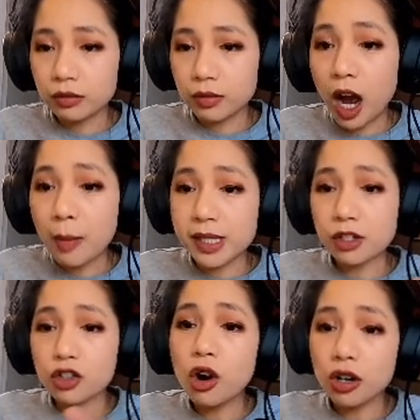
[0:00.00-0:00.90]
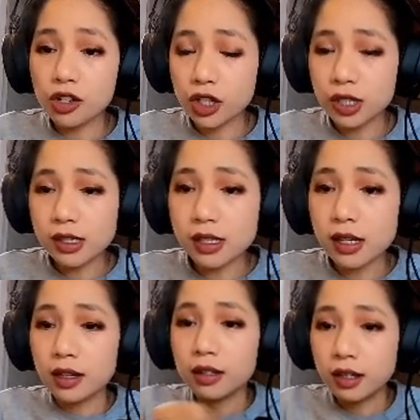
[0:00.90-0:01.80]
opposite charges
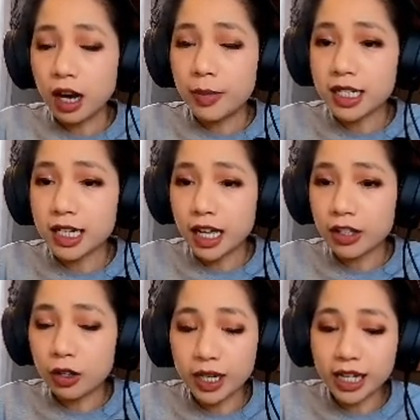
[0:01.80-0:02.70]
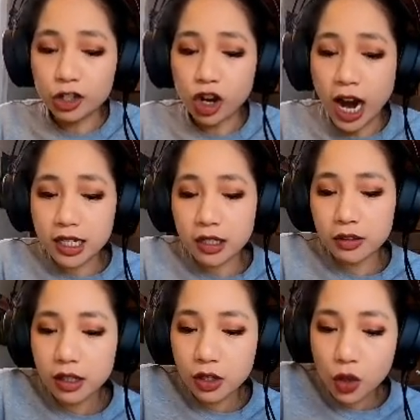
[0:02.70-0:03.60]
coming together and being attracted
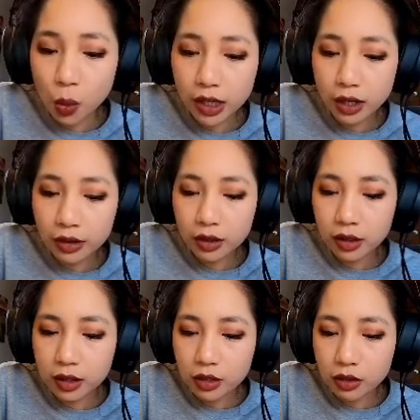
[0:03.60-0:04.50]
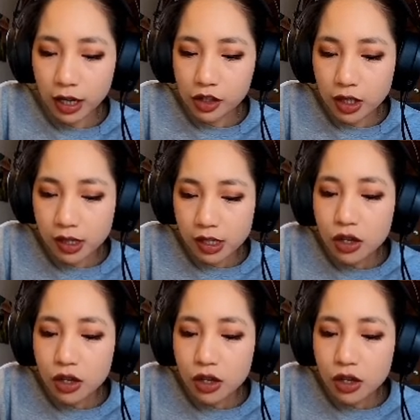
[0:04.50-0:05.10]
to one another, directions.